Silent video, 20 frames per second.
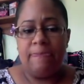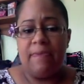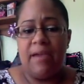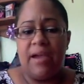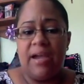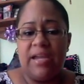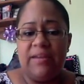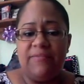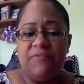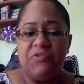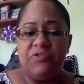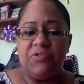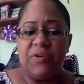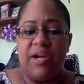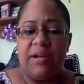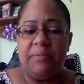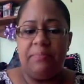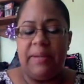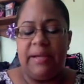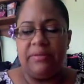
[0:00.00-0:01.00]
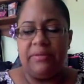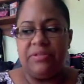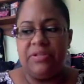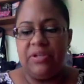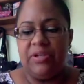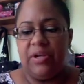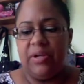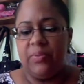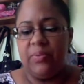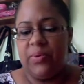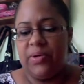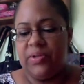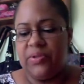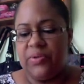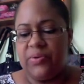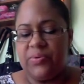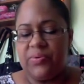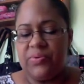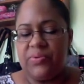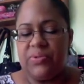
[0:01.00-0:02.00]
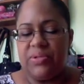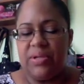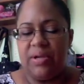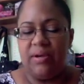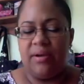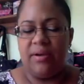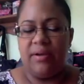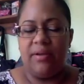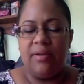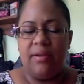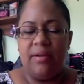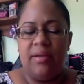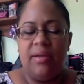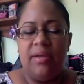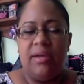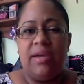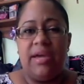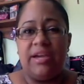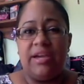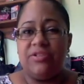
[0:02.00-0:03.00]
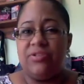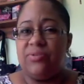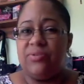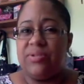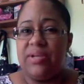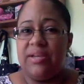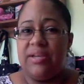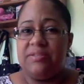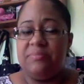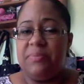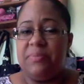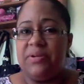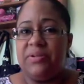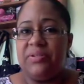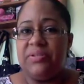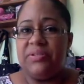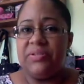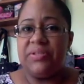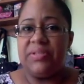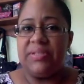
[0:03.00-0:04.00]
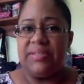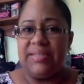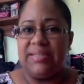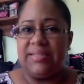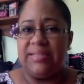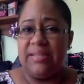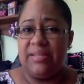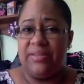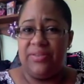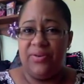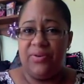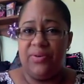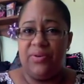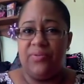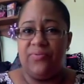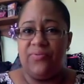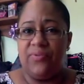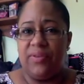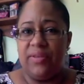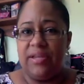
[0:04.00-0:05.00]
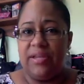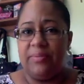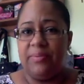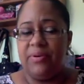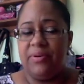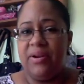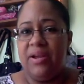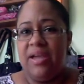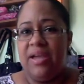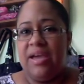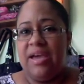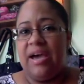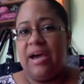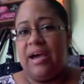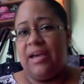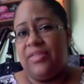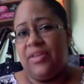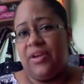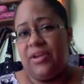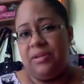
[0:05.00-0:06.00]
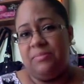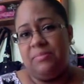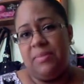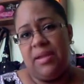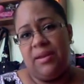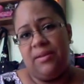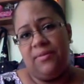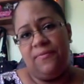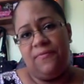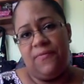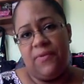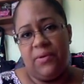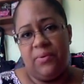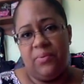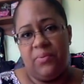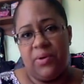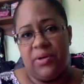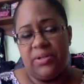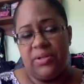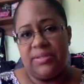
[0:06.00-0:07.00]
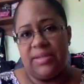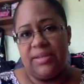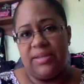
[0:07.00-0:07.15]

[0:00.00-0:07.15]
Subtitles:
I even tried bouncing on one of those exercise balls because they say they're good for labor. I thought it made it feel worse.